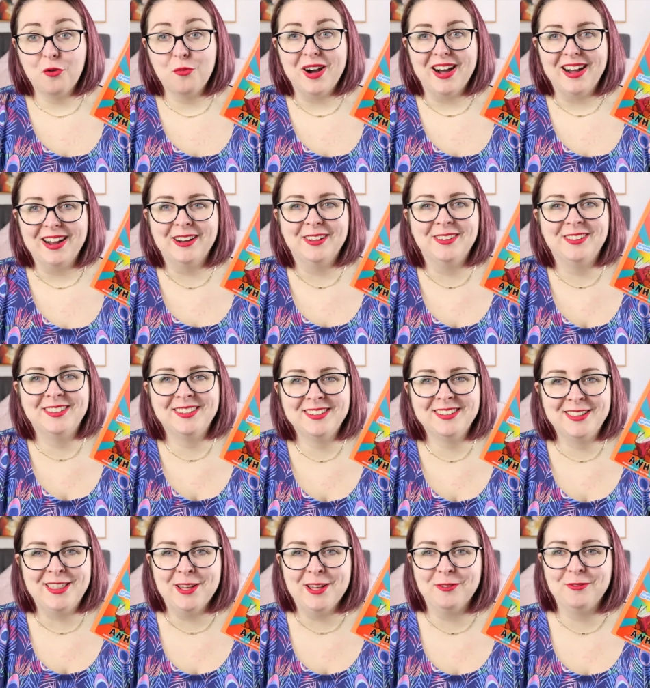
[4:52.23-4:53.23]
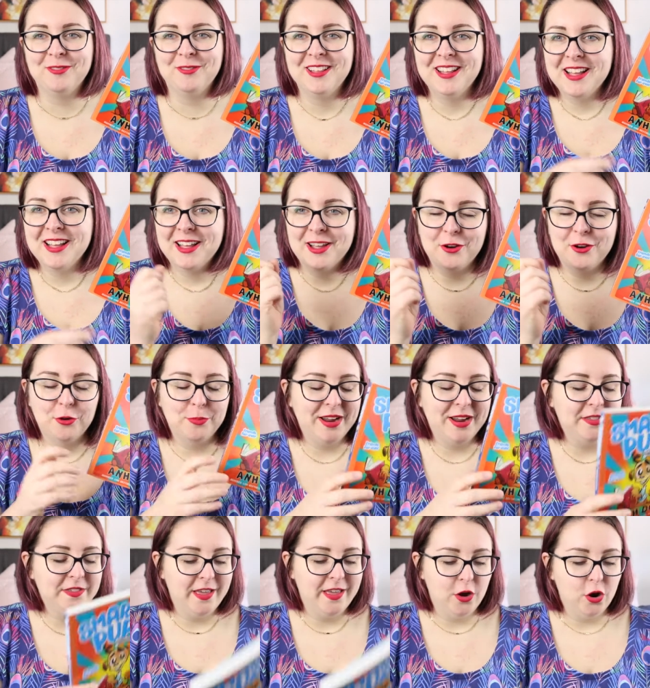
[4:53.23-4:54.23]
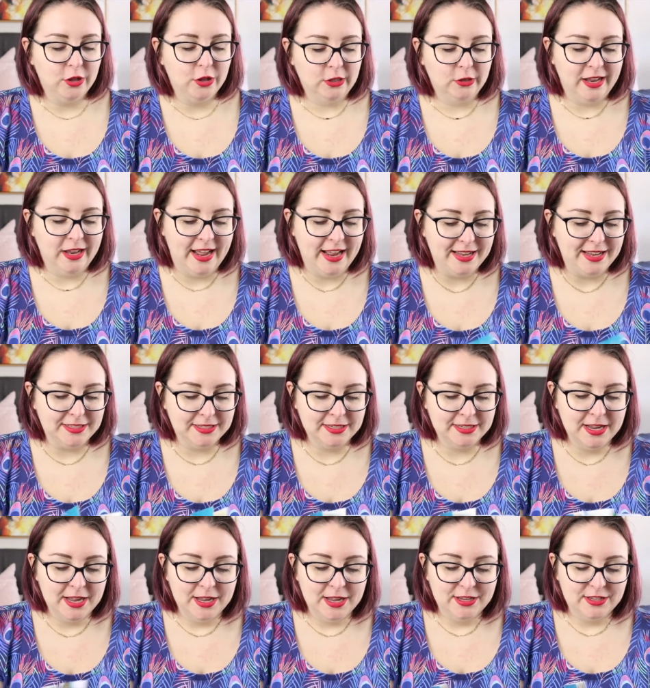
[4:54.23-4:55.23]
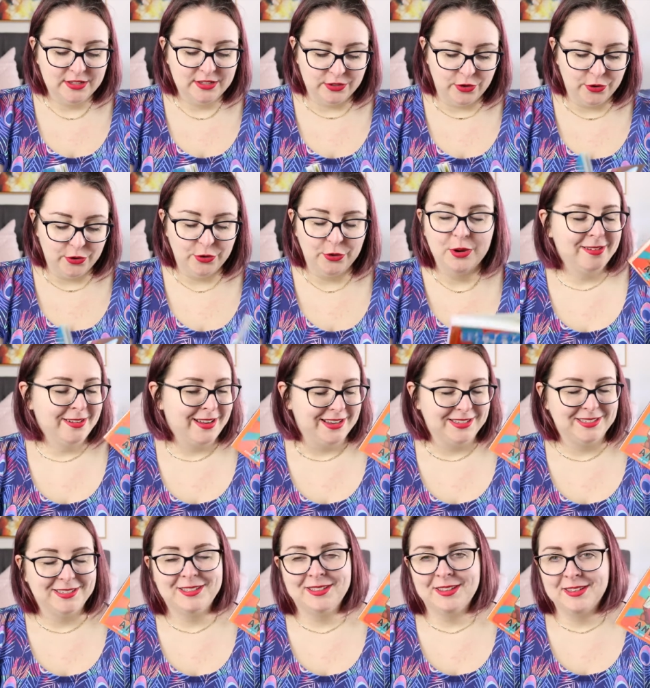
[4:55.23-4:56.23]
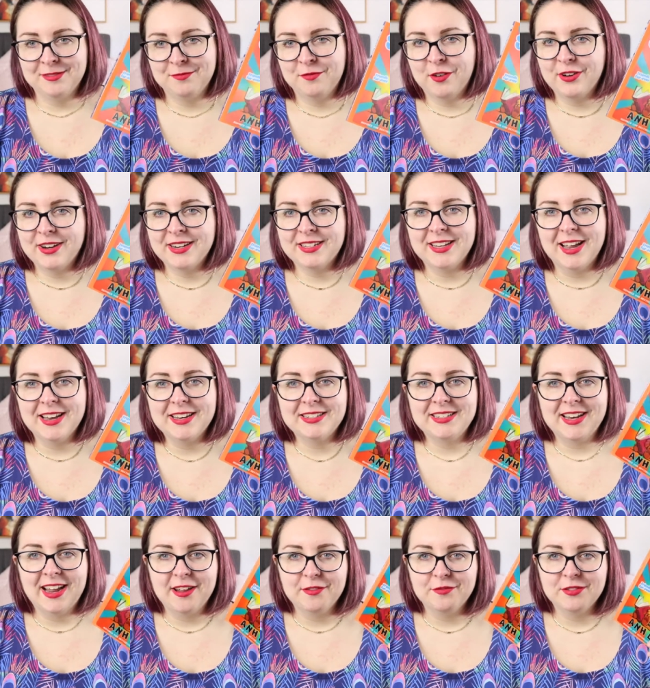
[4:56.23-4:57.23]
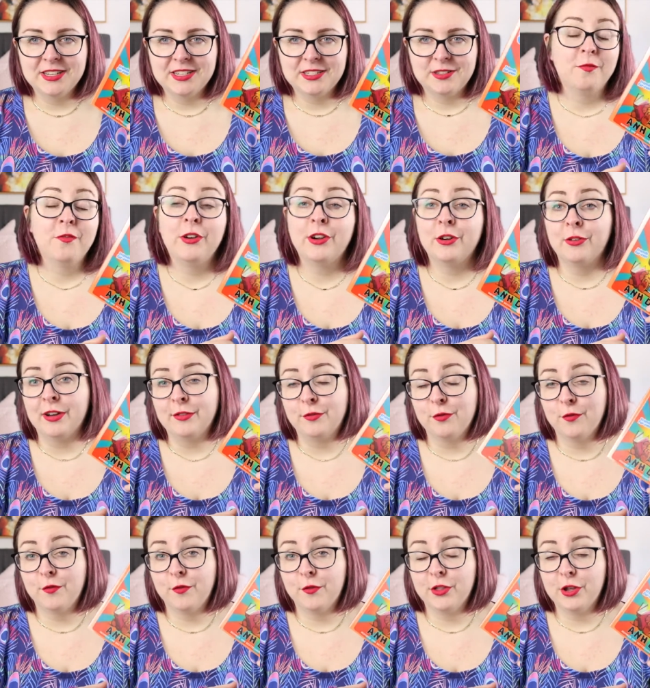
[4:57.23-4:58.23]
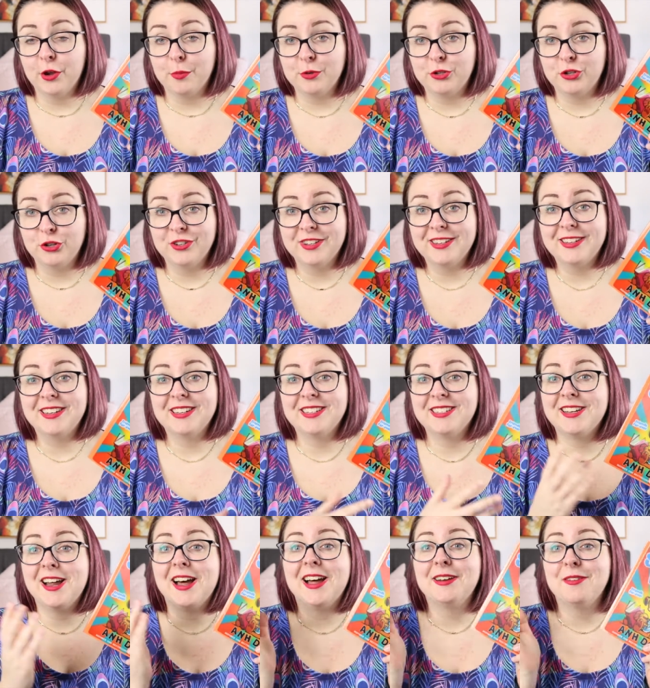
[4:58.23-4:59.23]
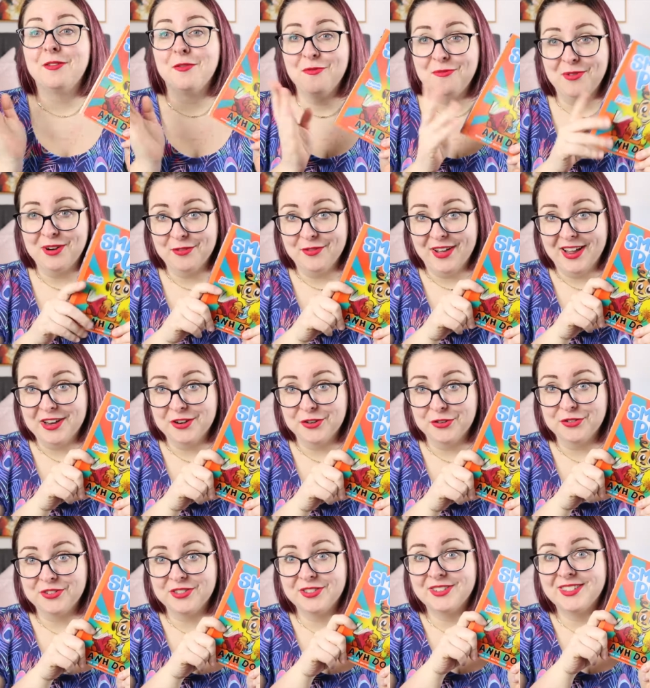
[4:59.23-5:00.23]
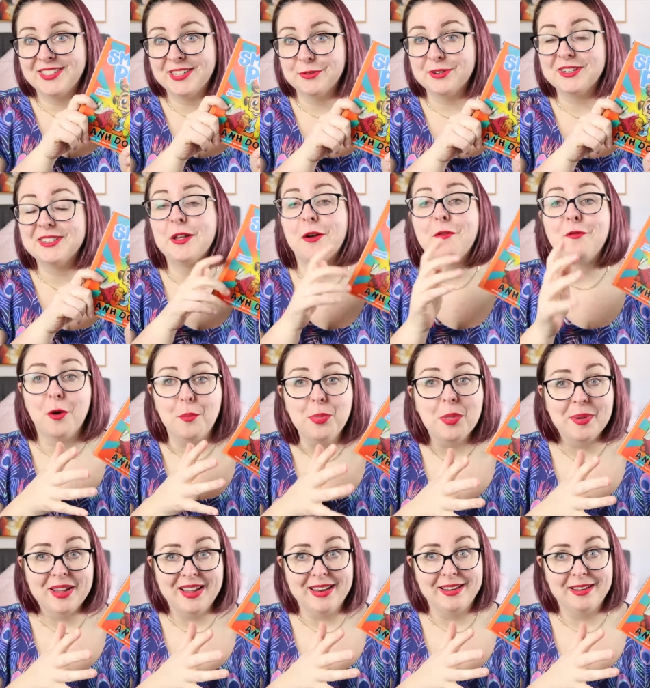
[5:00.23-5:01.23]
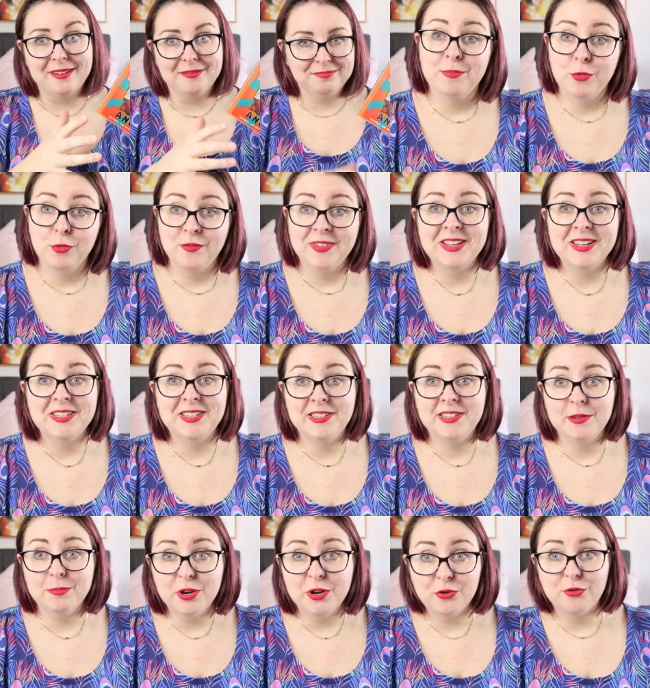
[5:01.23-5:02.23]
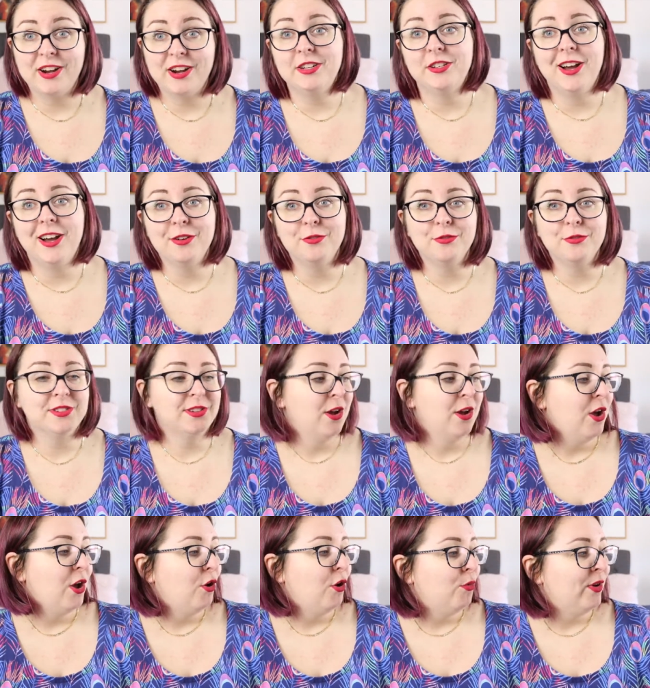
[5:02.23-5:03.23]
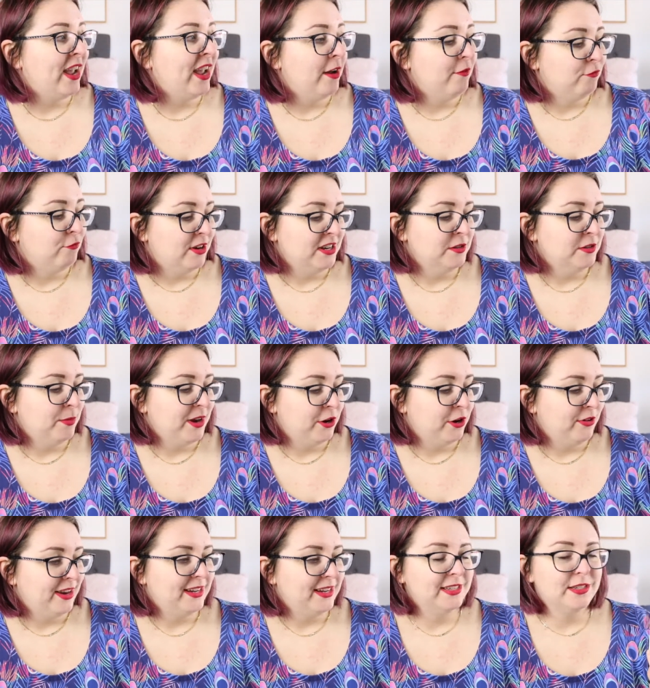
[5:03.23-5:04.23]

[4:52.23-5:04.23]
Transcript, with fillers: while. it'll be in their hot little hands. So yes, very excited to have this. Very grateful for the opportunity to start one of Anh Do's series from the beginning. Moving into some middle grade titles, we have Runt by Craig